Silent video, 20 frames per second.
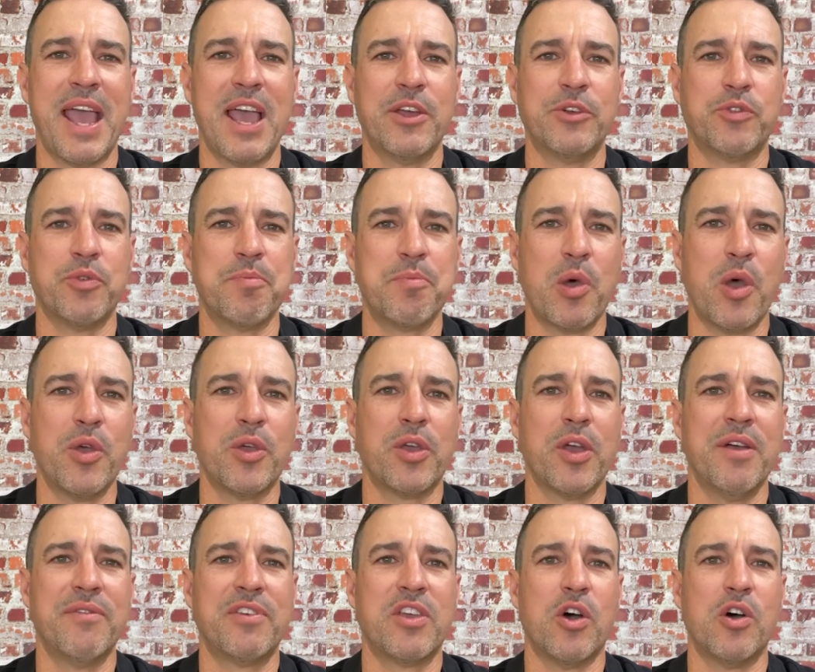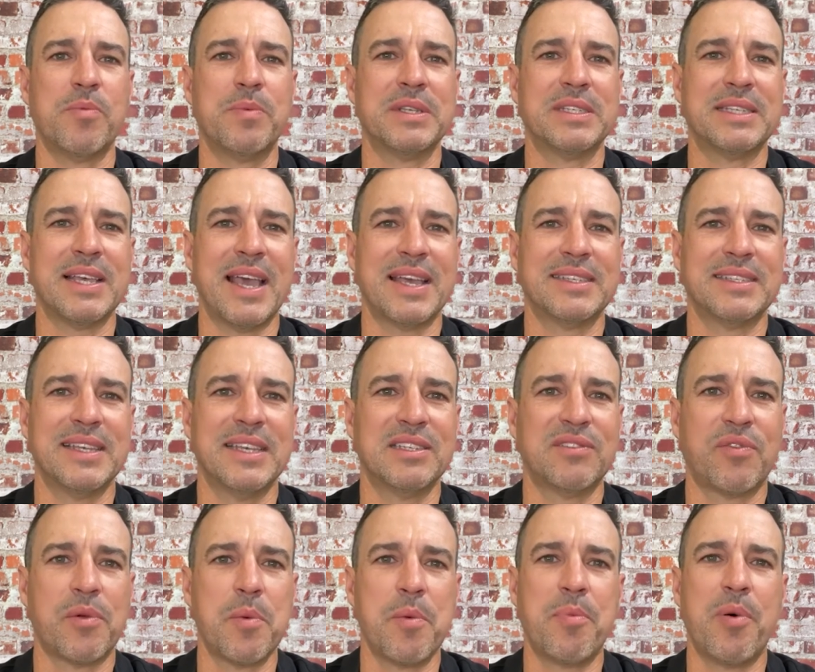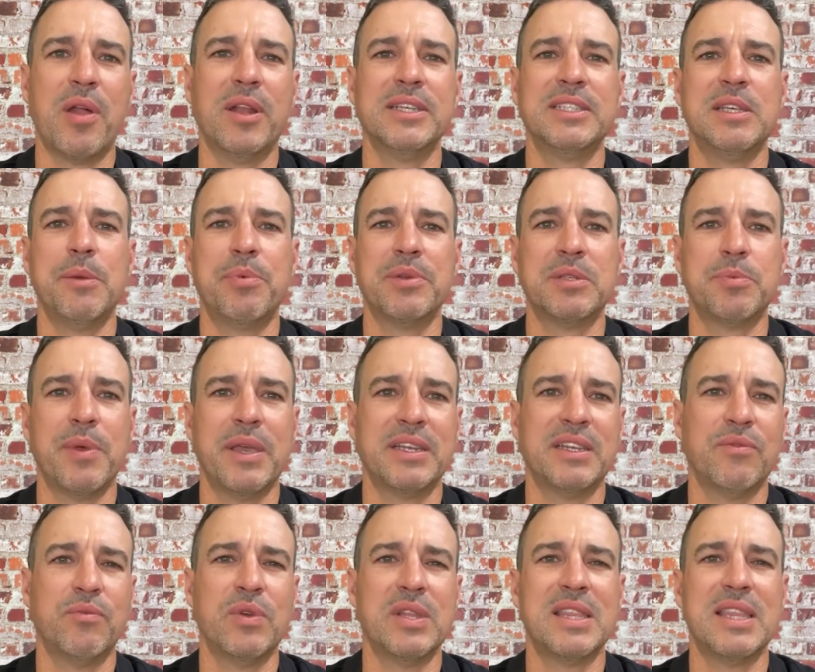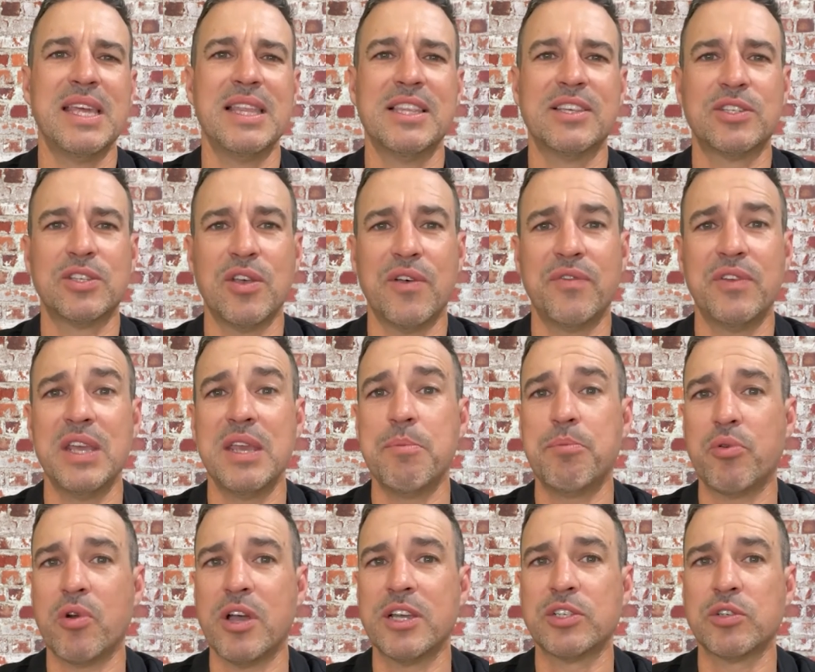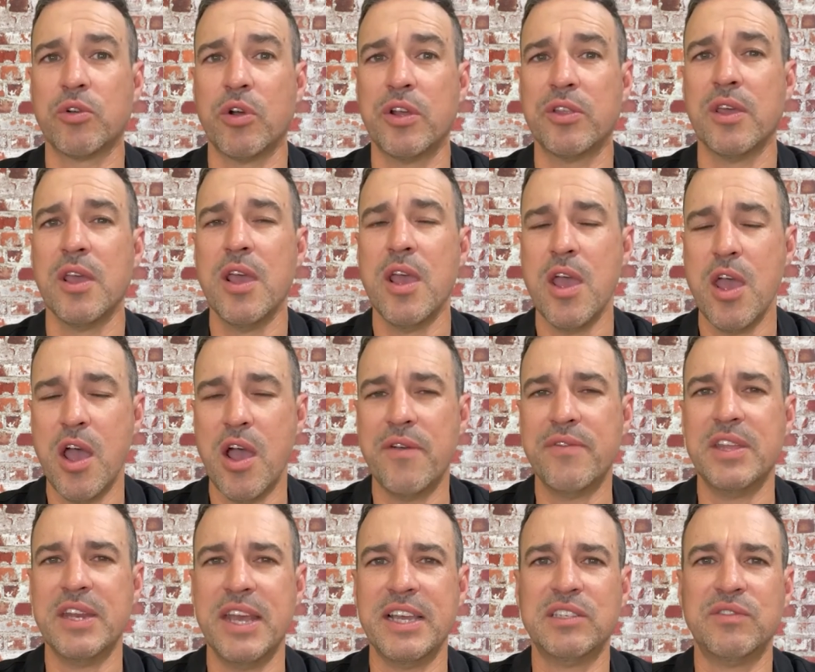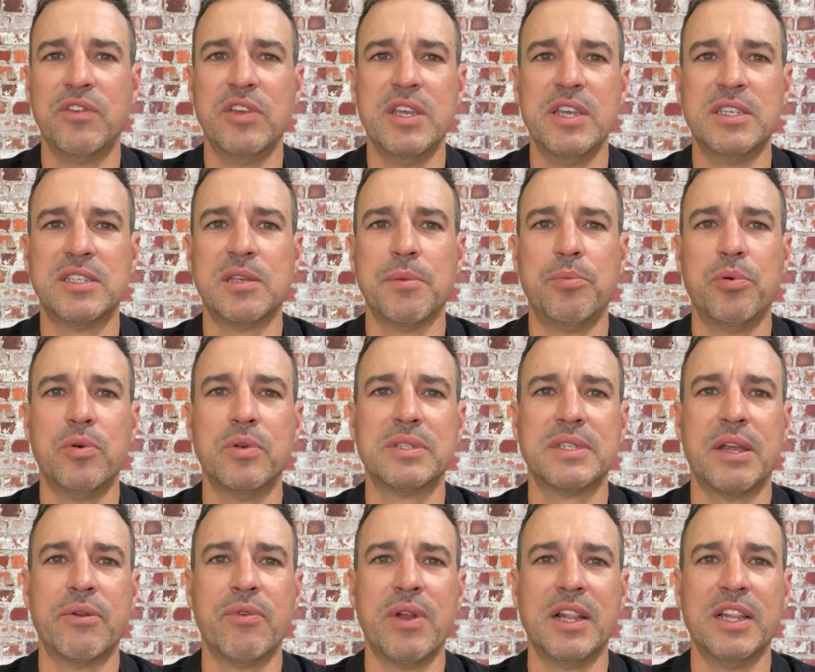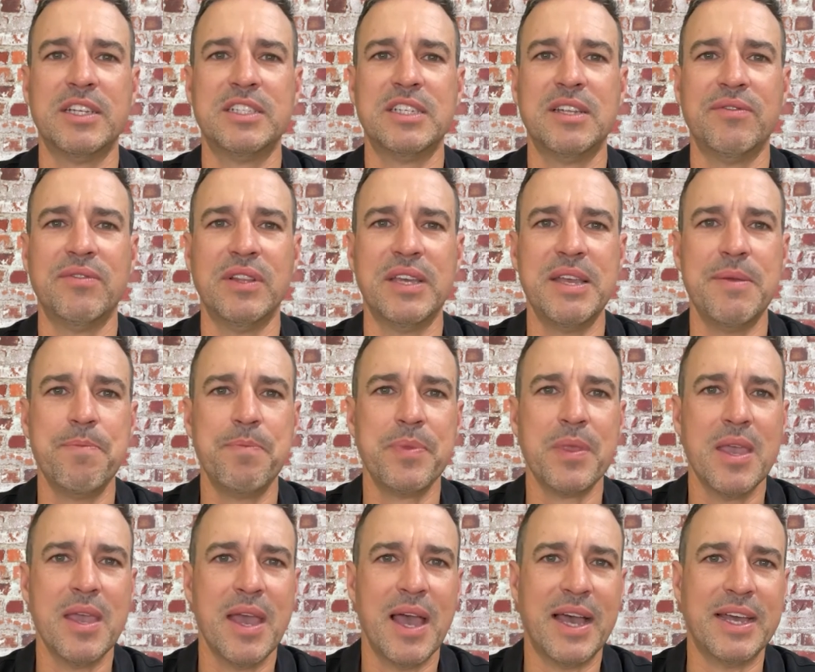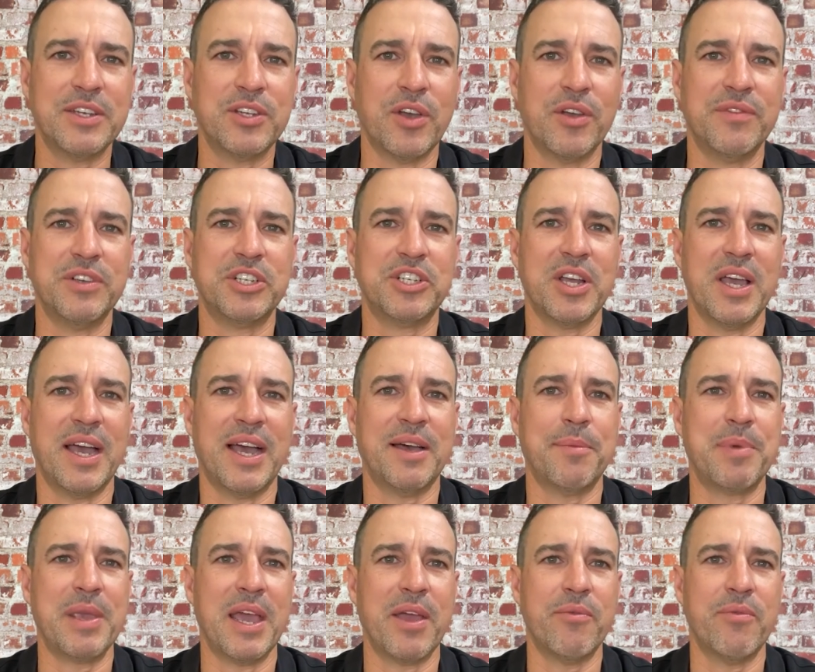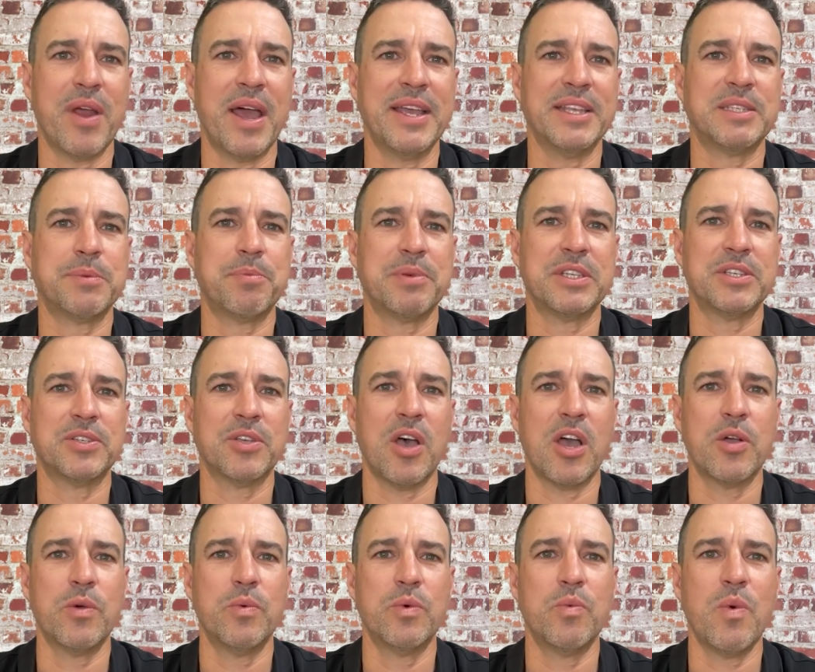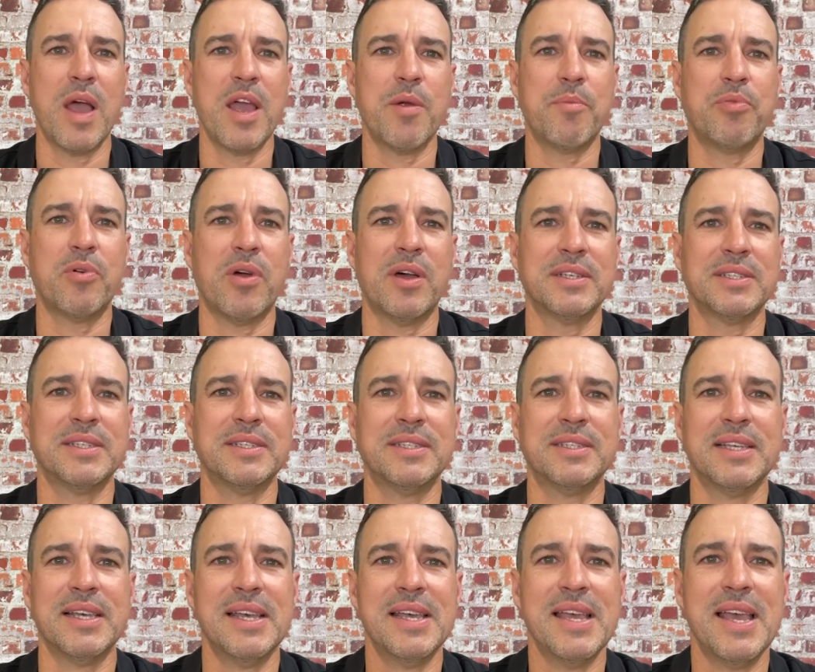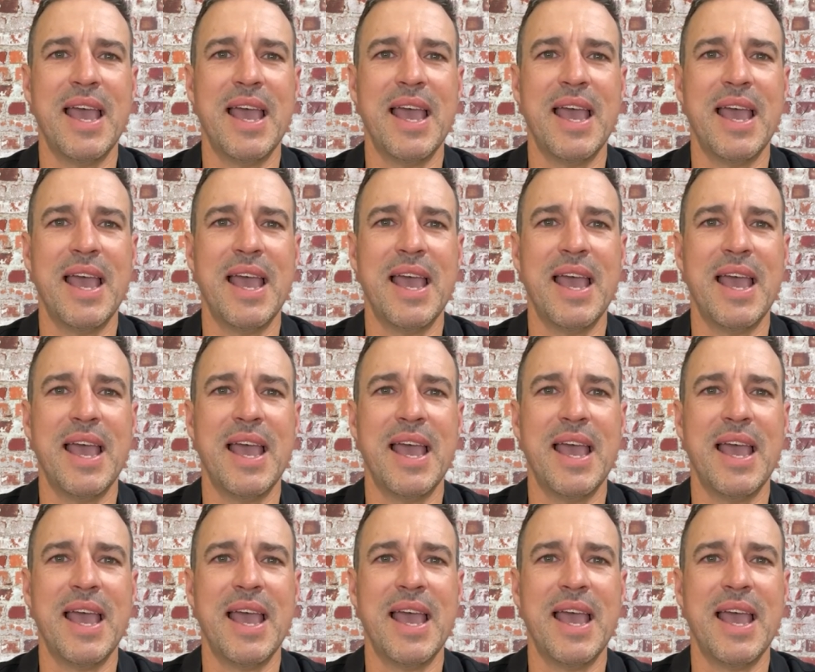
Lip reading: Now, Andrew Boak of Goldman Sachs says, from a policy perspective, we think the softening in price growth over the next few years supports our relatively dovish RBA rates, but the cycle would weigh on prices